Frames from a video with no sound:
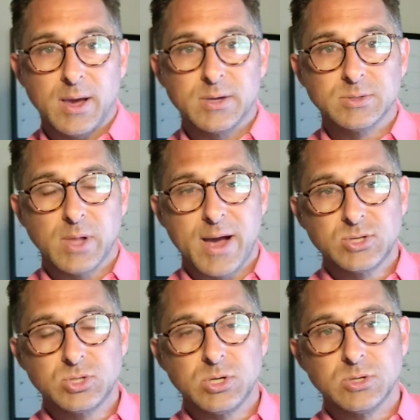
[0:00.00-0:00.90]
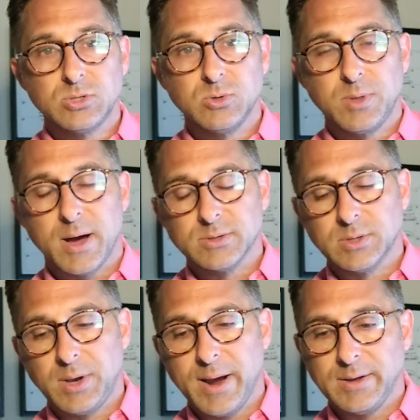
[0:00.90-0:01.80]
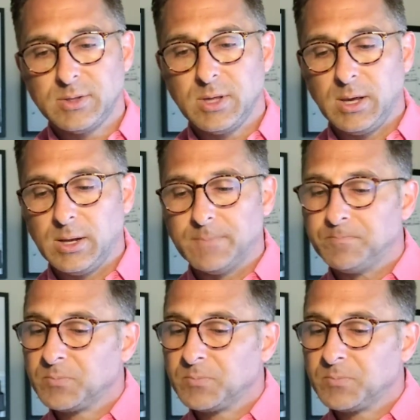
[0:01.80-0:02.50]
as last year, 2019.